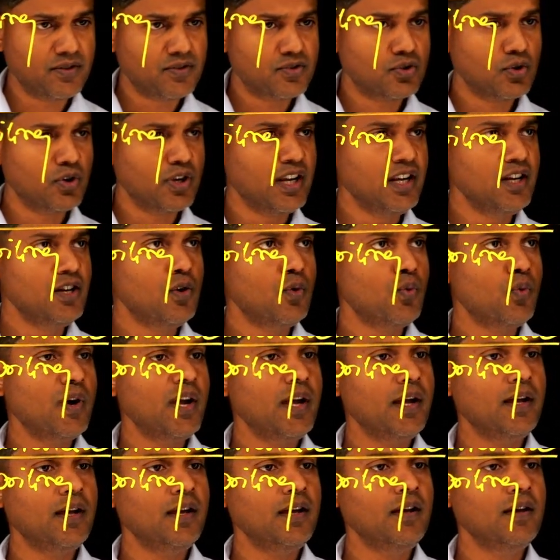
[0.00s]
So in a
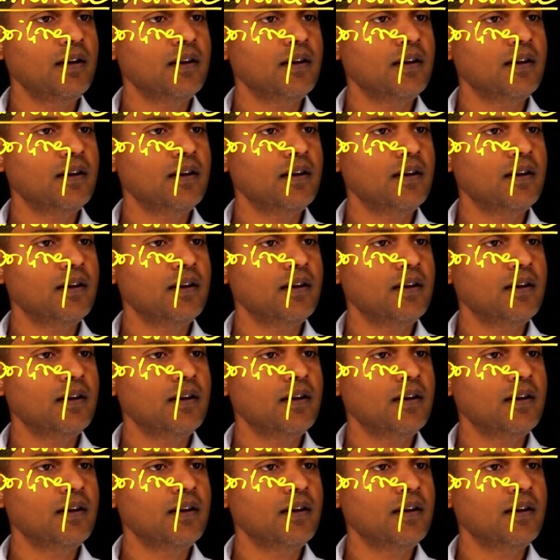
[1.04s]
way,